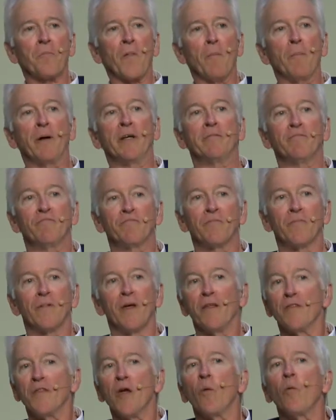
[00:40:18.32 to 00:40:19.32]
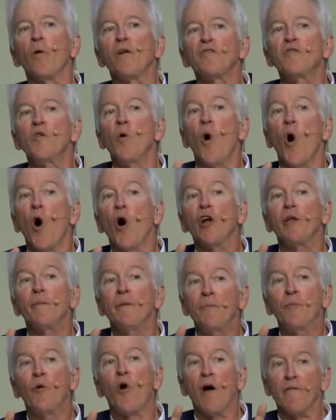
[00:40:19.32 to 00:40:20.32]
But there was no
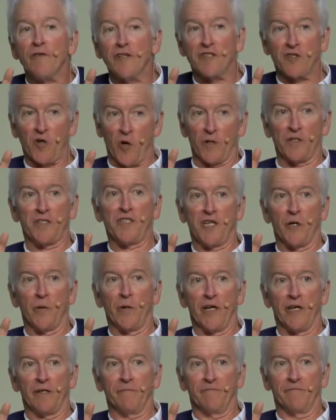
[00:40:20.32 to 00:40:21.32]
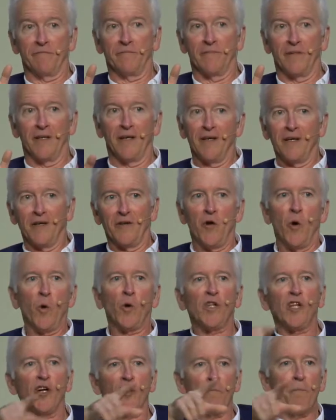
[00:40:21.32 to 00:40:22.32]
Ottoman province called Syria. No
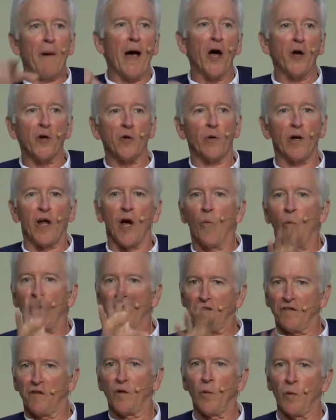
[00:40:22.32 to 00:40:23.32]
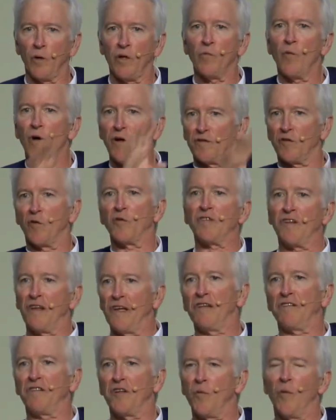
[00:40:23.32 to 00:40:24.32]
clear boundary on what Syria was or
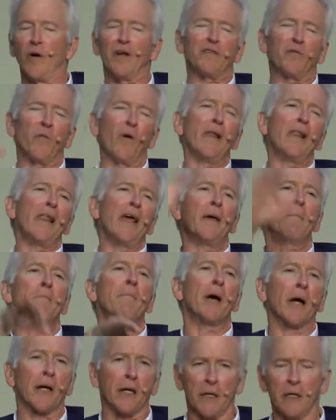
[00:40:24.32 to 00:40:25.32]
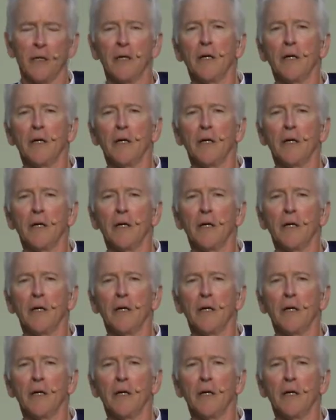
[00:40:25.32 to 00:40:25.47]
Cilicia was. Wallahimmak.